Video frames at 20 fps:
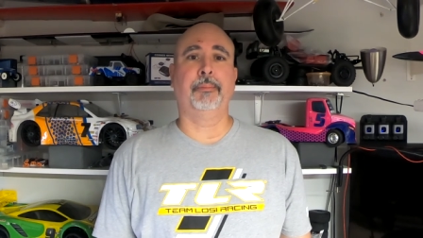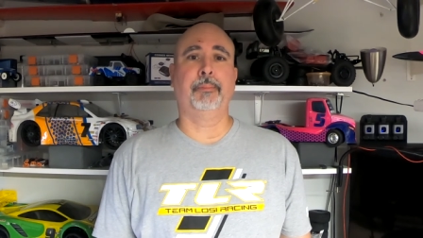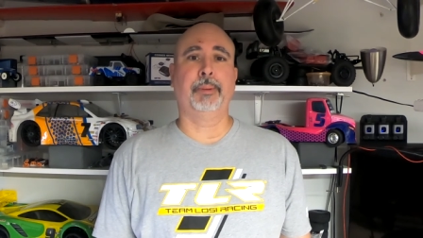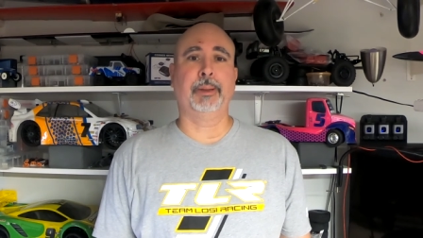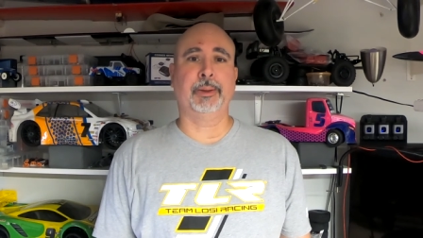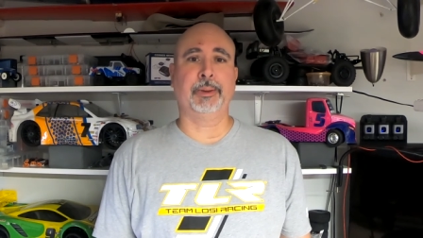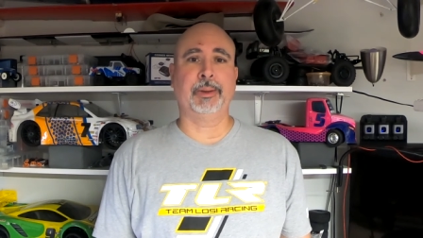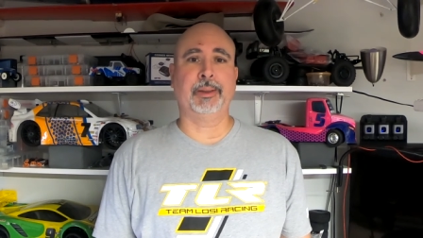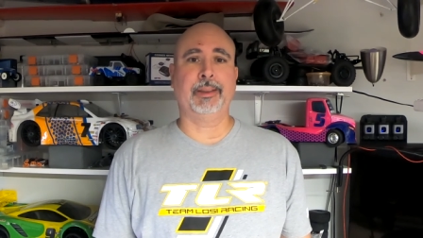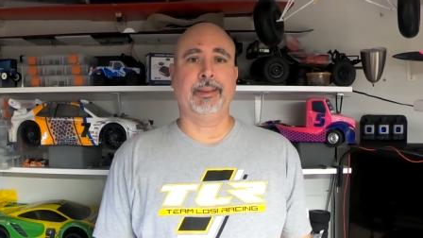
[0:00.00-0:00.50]

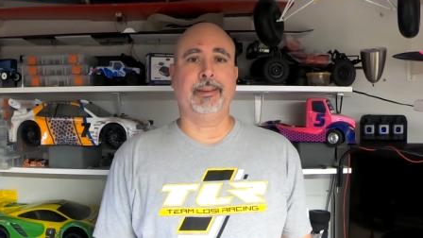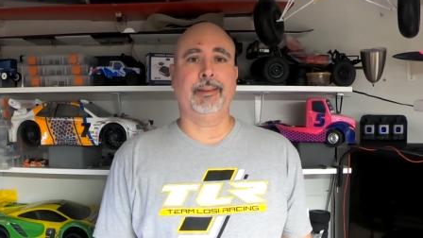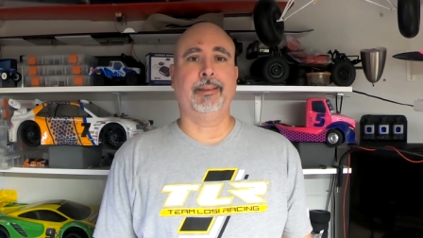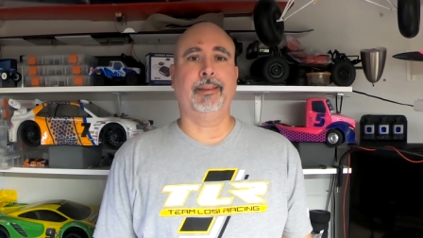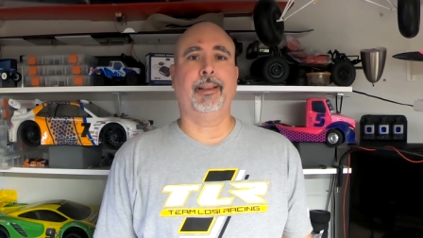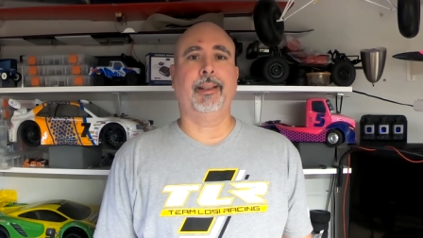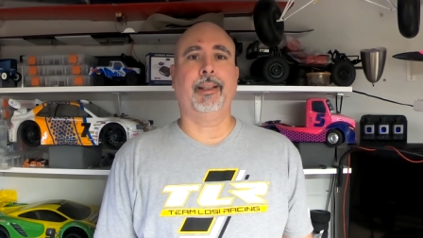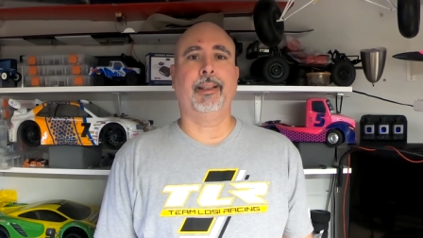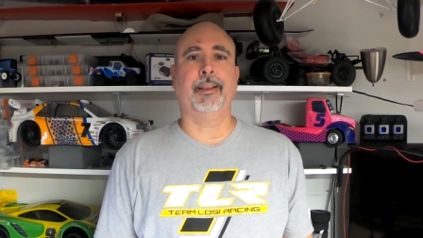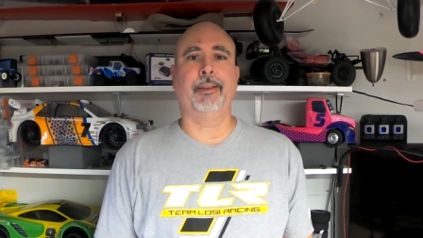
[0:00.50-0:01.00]

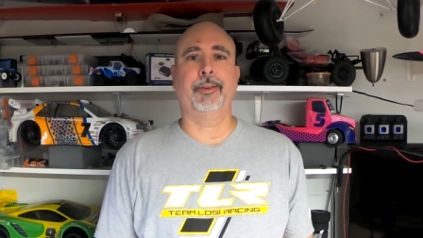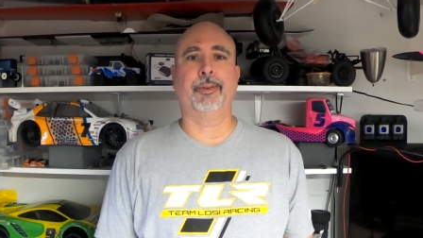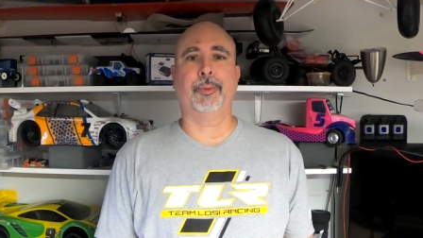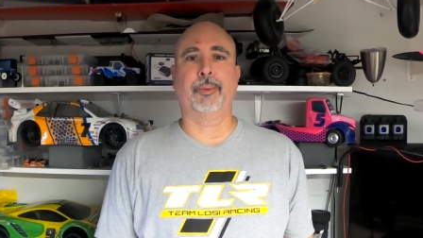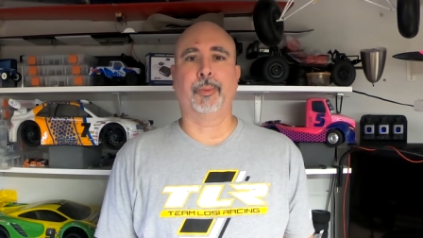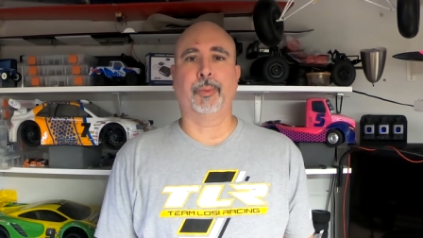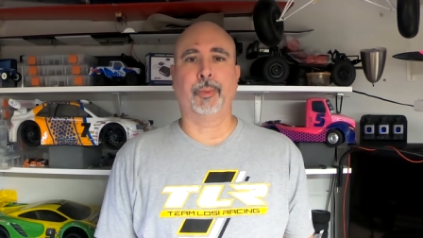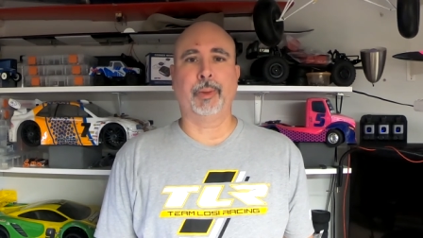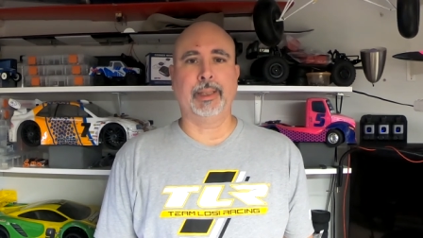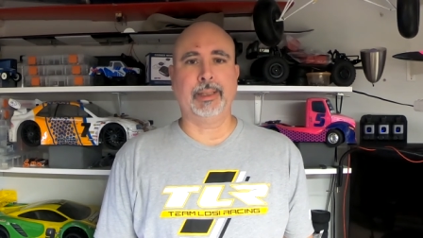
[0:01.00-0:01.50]
building, and
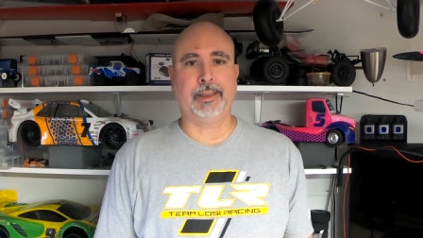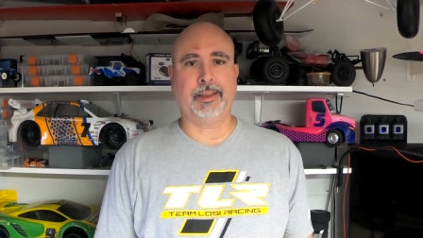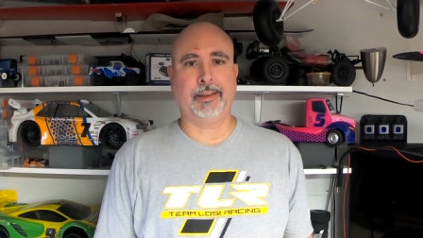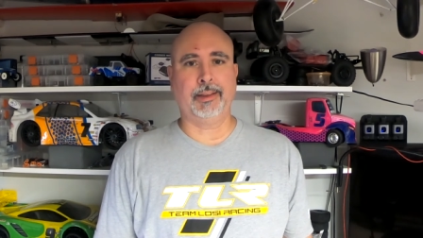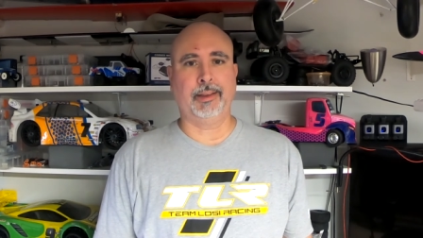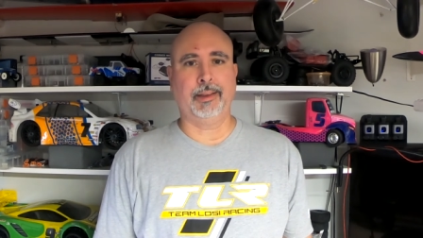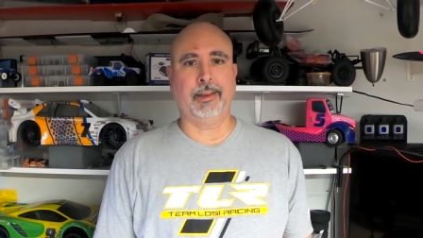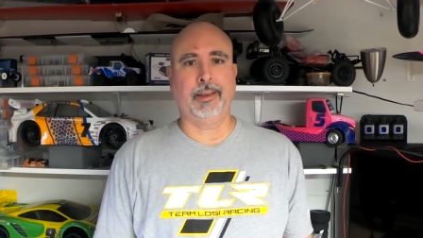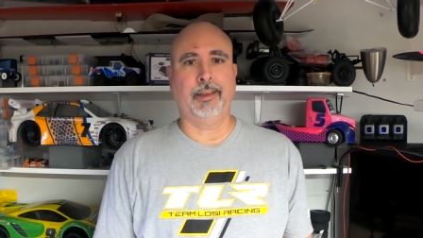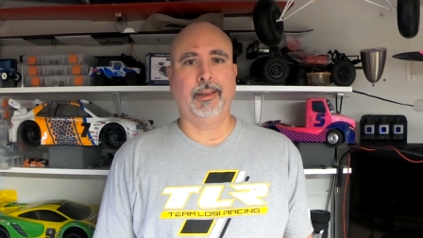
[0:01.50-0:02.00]

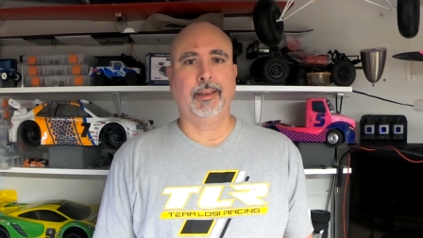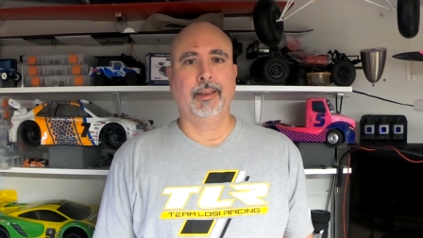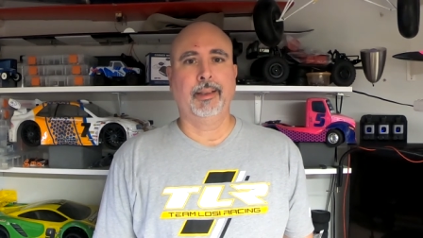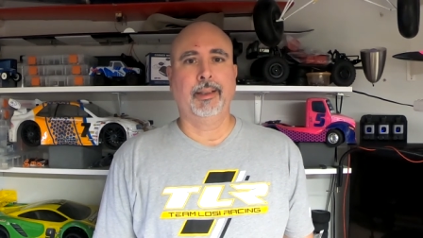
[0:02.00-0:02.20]
racing